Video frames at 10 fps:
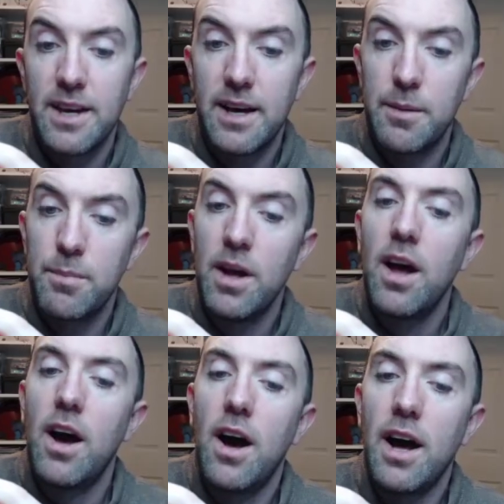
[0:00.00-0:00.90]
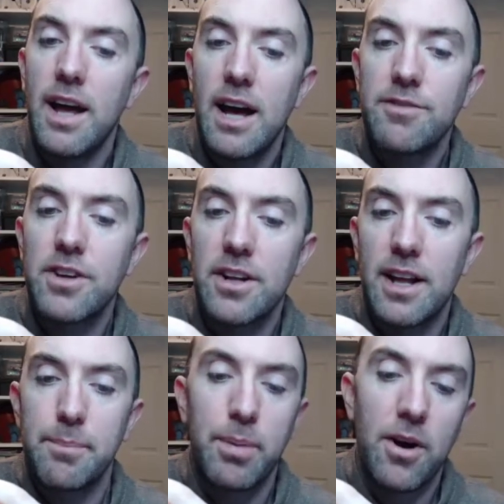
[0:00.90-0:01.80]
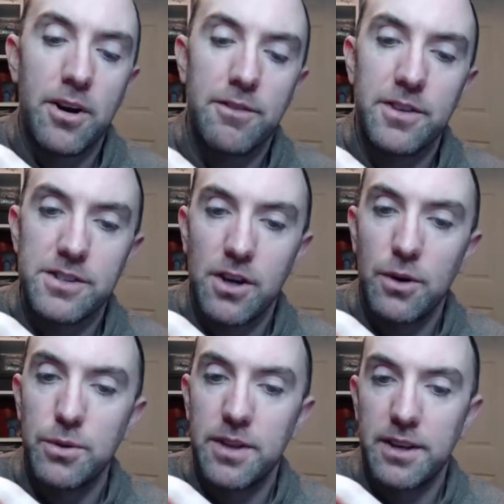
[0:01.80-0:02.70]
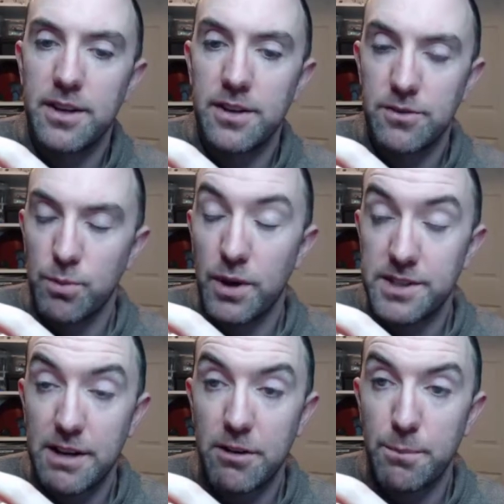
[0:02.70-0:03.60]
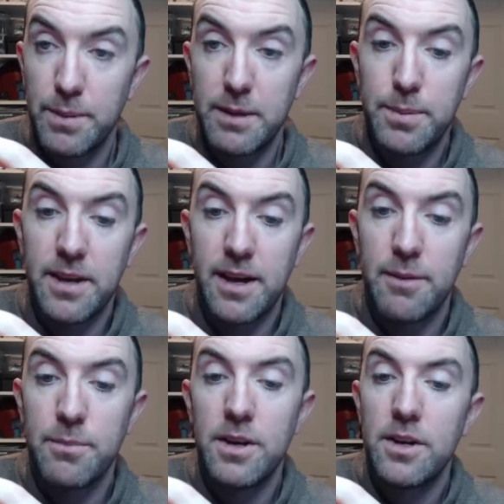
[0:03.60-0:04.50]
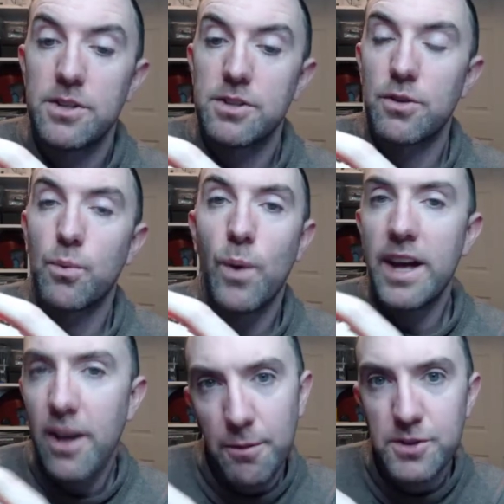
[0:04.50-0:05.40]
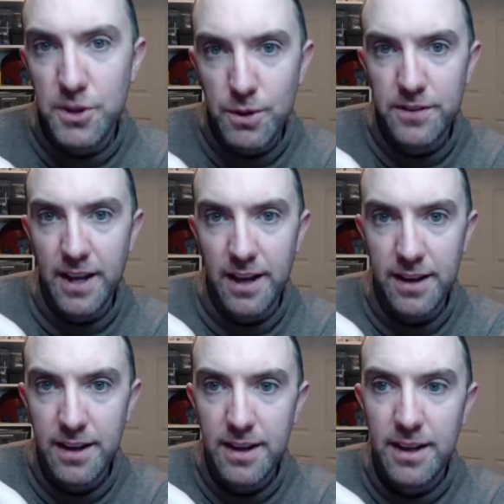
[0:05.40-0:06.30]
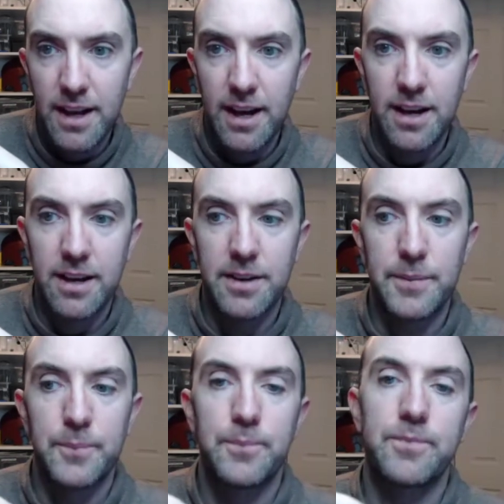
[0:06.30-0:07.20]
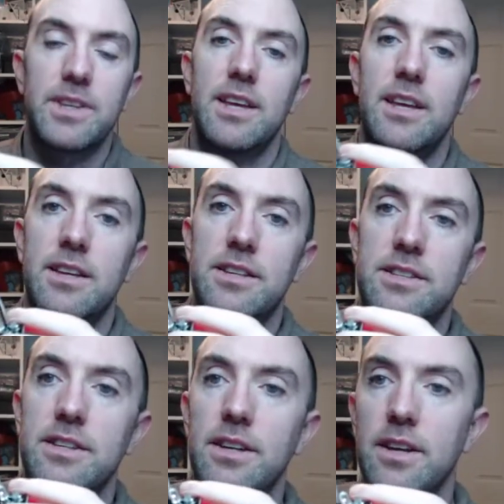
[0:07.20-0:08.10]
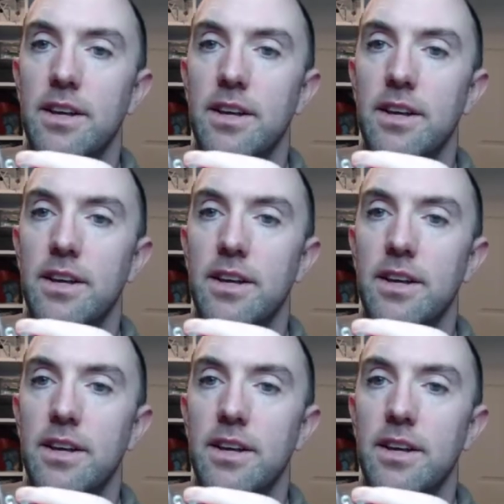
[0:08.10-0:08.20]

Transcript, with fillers: um, I have got a part of this code that works out your BPM. So the way I'm doing that uh, is